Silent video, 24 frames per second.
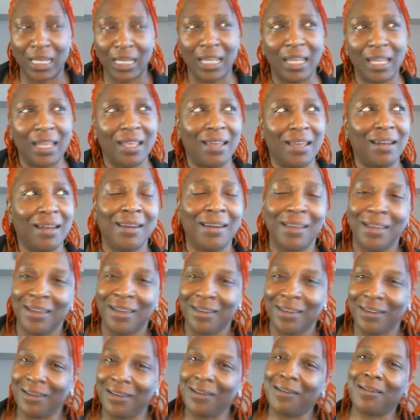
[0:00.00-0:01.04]
And,
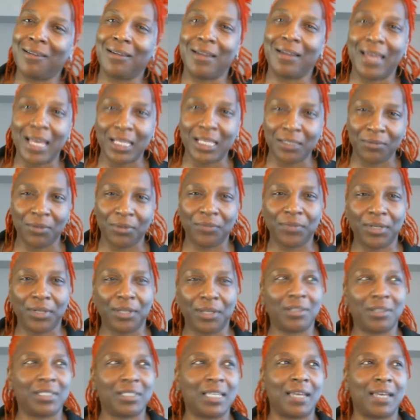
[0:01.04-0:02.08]
you know, the last few
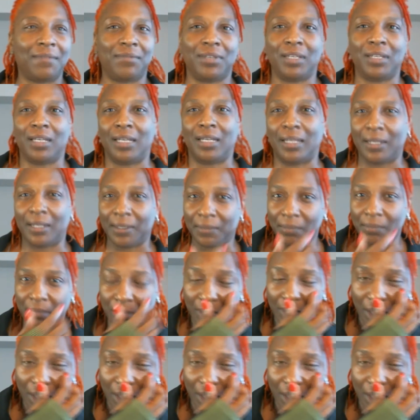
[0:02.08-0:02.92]
videos I've done,